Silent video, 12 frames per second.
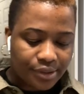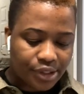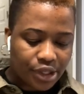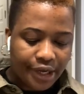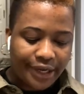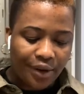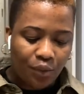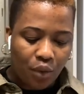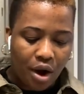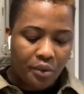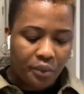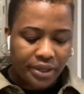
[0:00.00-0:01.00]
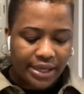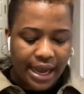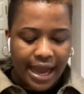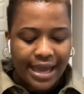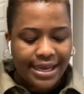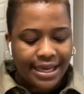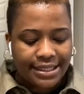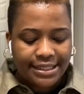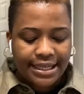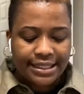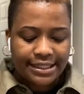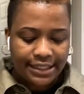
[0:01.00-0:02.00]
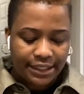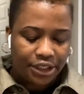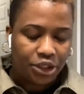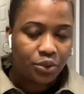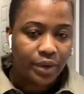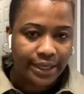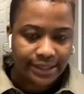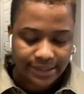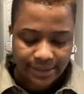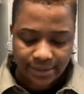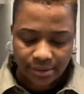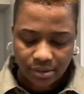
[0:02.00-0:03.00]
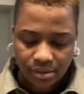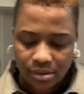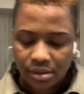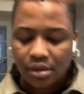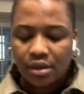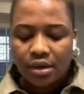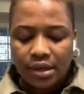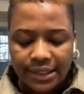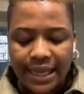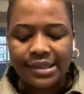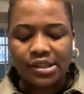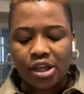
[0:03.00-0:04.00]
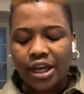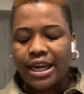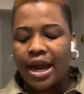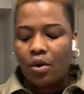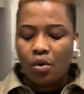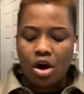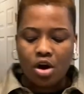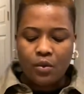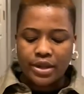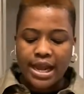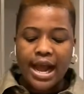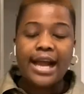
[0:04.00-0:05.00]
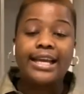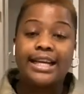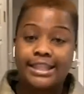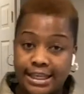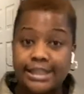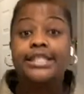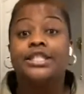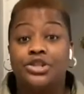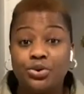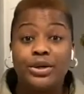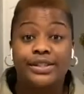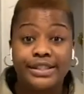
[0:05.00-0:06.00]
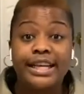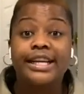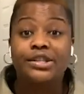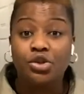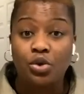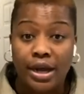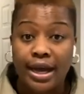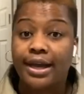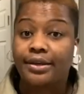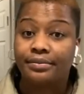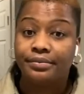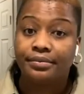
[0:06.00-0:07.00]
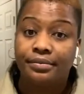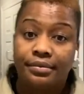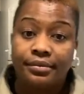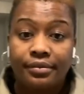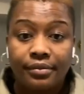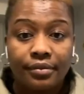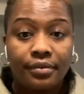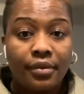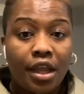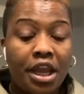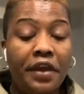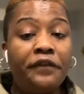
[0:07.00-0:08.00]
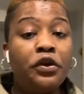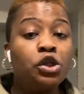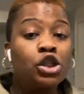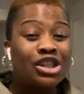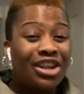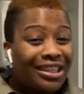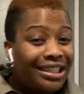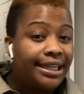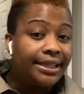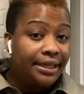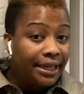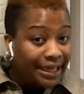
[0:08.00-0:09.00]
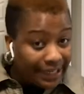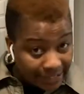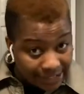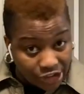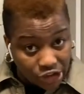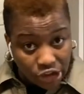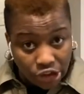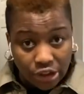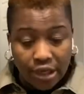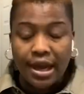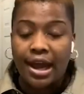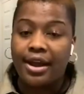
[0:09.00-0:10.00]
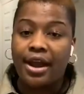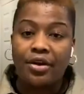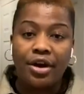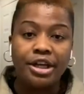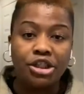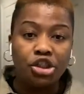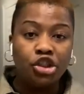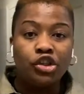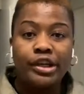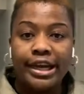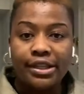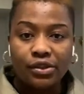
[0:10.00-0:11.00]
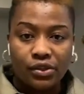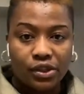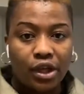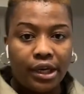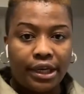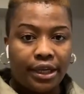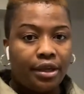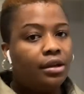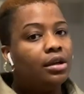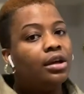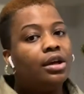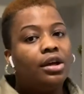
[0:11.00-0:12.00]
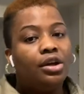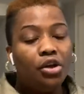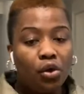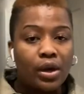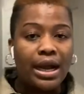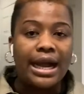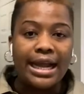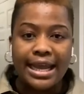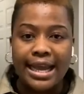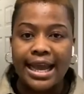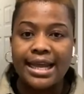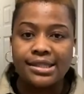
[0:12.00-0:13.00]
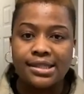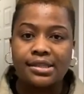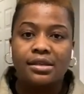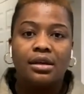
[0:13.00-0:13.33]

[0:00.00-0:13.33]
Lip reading: Study work without IETS in the US. That study and work without IETS in the US. Yes, you can. If you studied in English and you're going to UK to study, you can get